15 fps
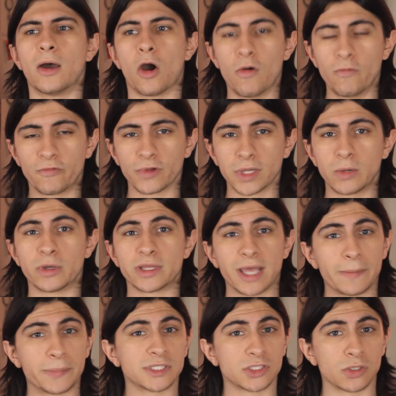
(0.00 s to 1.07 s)
Hopefully with
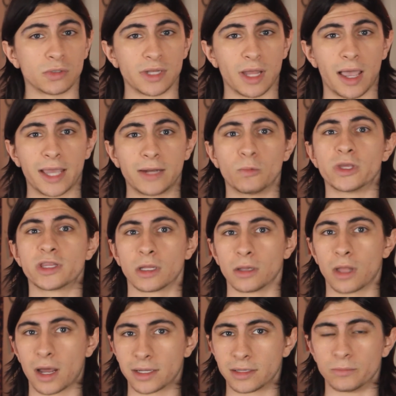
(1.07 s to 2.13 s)
Episode 9, with a
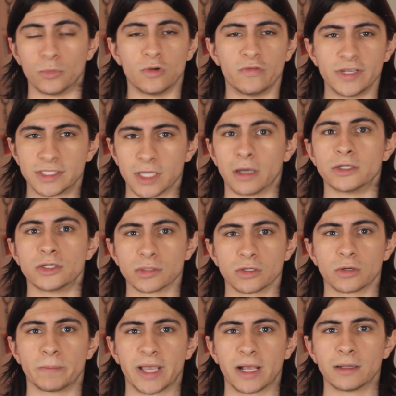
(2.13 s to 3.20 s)
lot of the movies under
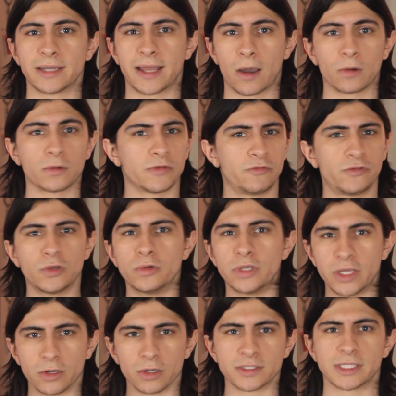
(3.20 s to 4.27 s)
their belt now, a few
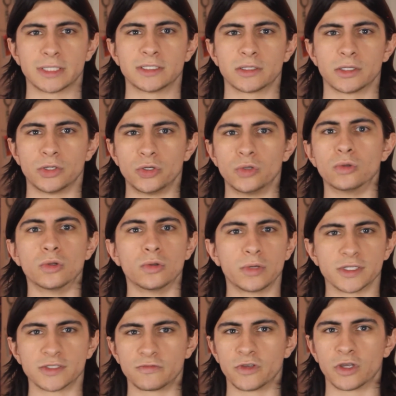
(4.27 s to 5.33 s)
years into the new
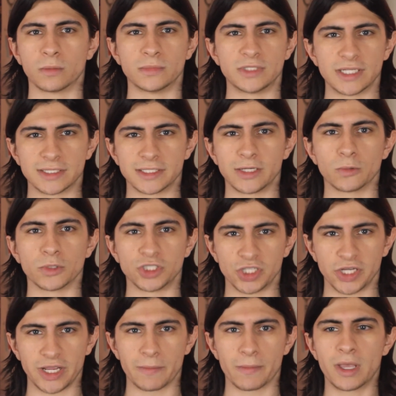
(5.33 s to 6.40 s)
Lucasfilm Disney
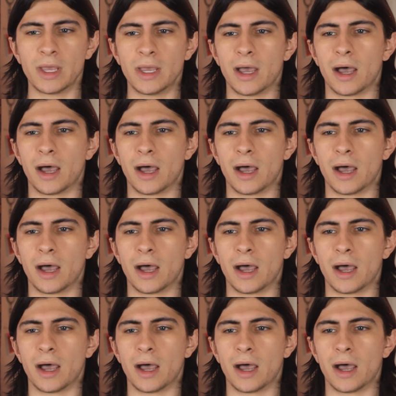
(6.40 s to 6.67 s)
regime,